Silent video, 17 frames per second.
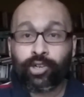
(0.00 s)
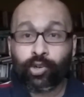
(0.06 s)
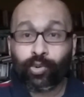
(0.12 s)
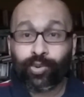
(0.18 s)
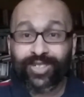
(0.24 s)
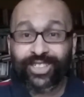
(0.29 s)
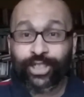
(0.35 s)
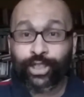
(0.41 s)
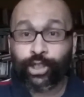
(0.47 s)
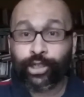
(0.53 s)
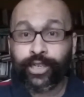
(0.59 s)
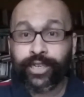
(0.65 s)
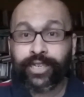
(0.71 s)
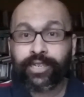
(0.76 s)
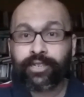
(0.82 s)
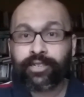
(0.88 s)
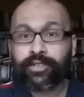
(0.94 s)

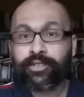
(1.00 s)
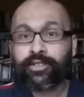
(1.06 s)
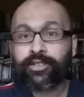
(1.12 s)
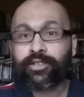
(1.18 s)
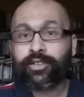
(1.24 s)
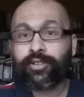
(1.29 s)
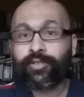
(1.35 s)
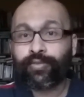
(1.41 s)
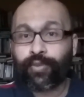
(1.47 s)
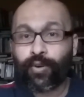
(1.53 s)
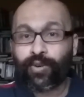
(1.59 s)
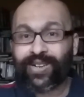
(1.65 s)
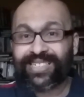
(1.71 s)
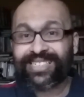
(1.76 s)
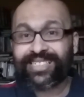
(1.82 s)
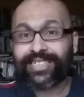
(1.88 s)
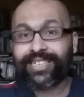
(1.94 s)
questioning,
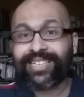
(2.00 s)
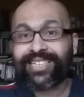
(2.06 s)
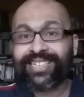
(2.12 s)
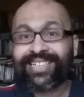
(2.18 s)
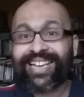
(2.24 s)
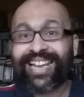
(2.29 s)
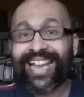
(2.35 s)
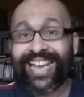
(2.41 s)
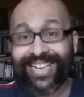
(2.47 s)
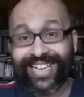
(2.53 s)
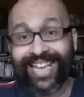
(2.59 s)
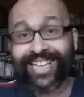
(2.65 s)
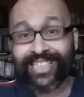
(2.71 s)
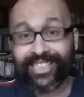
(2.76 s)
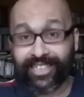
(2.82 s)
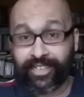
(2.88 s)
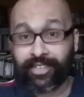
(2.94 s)
focusing and
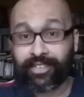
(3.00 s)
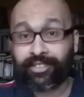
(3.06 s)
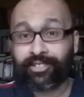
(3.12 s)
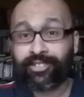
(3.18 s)
acting.